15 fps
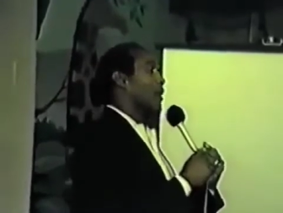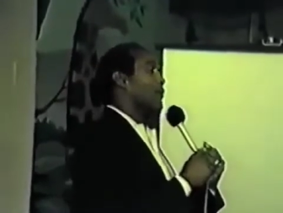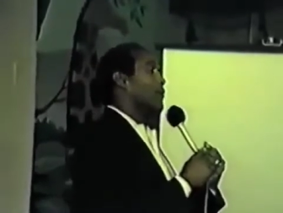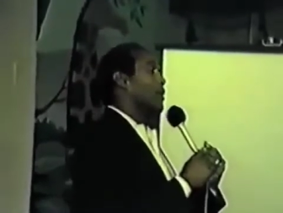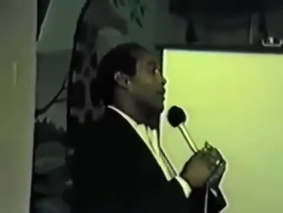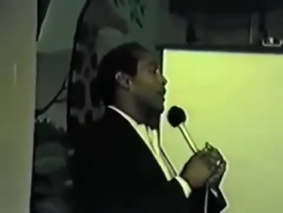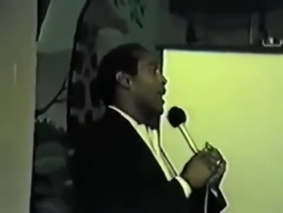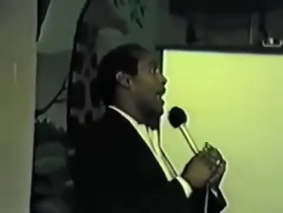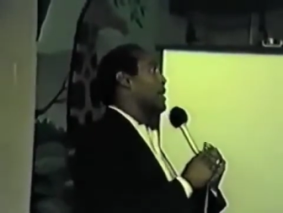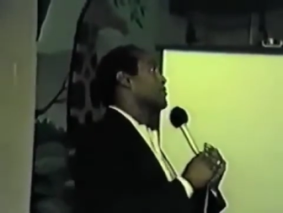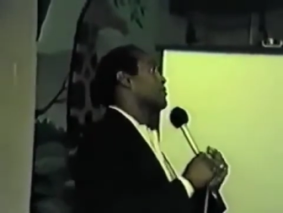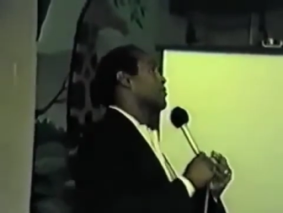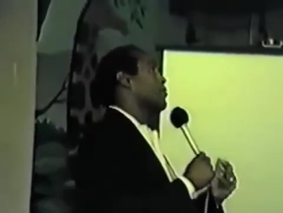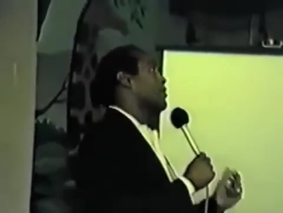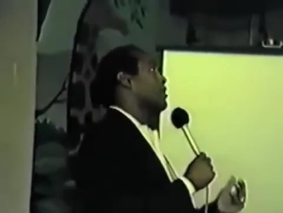For the
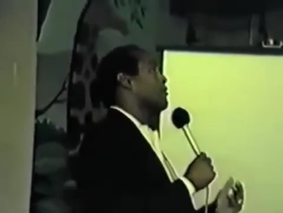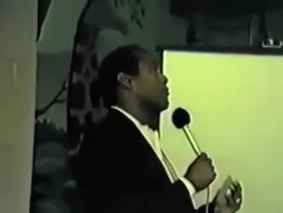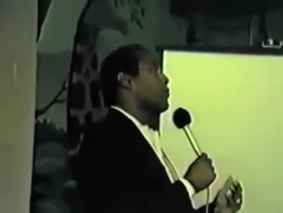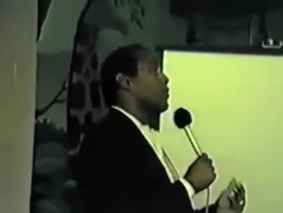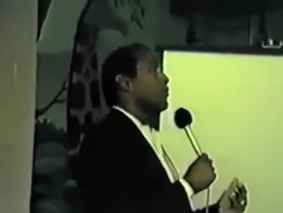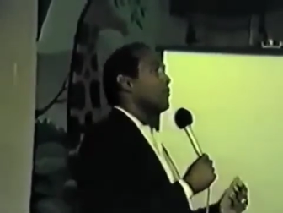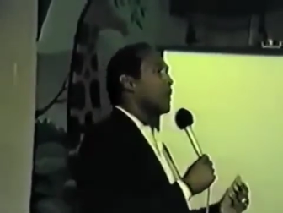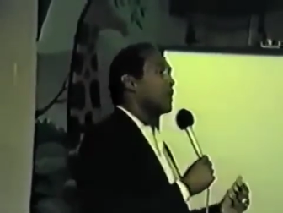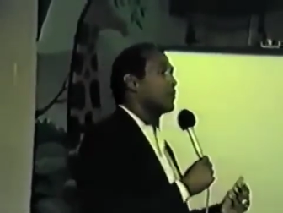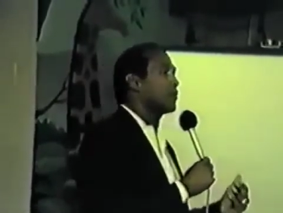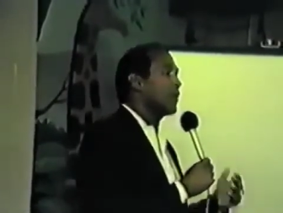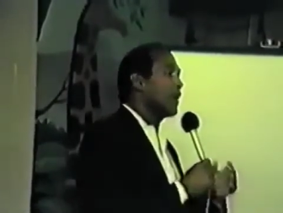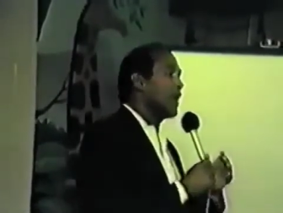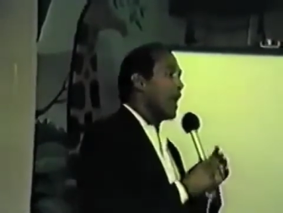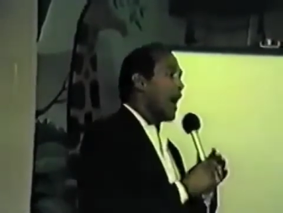last 3 or 4
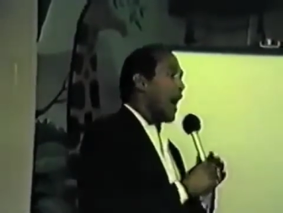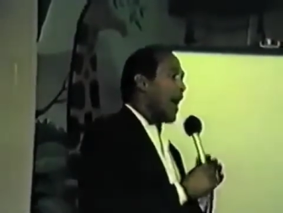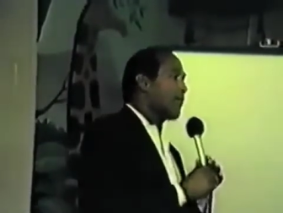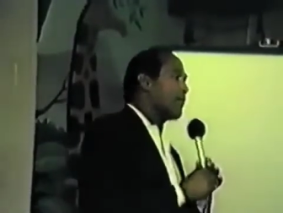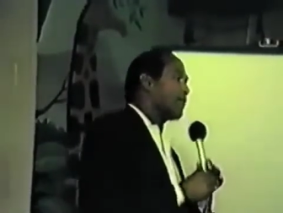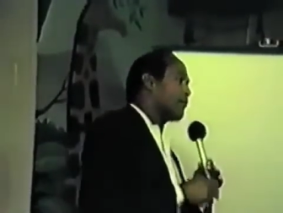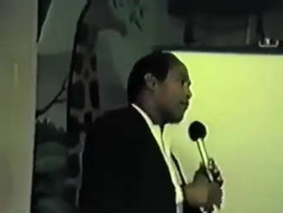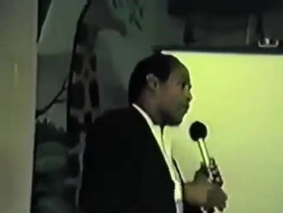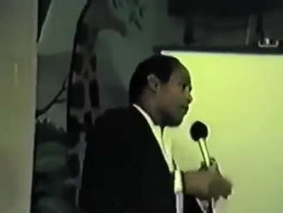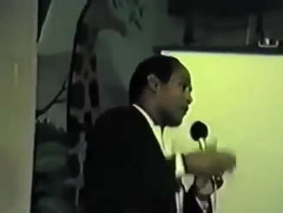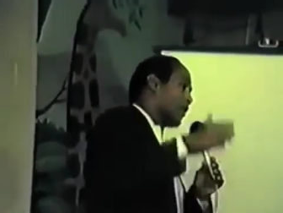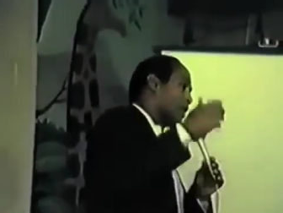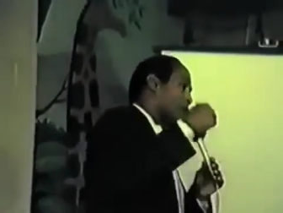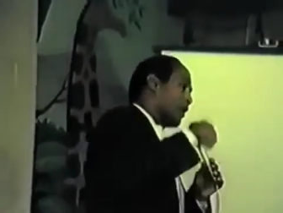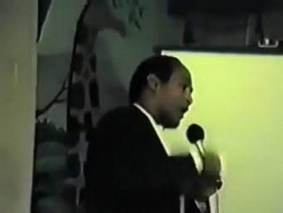months, I've been
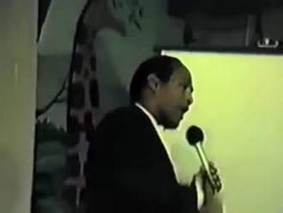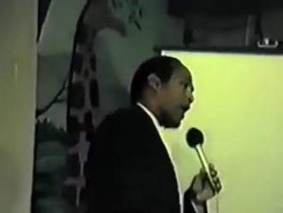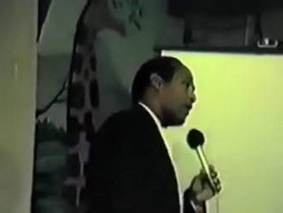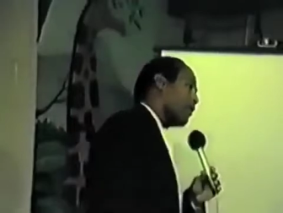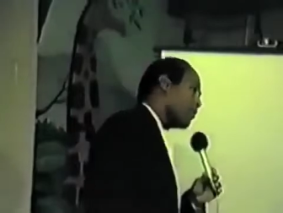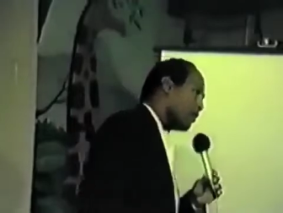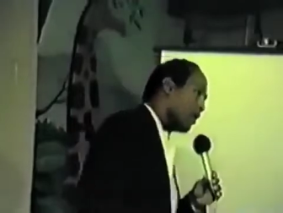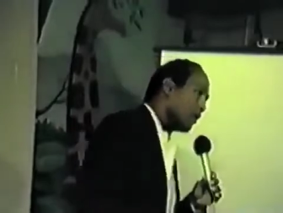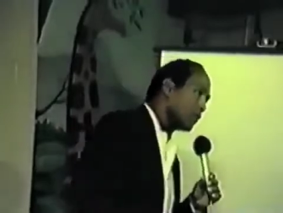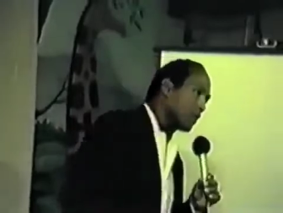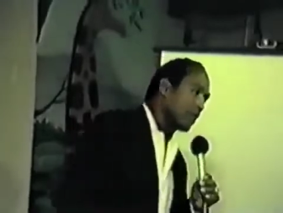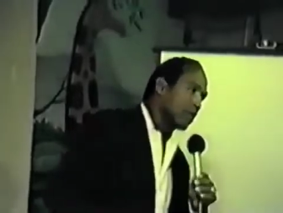formulating a lot of thoughts,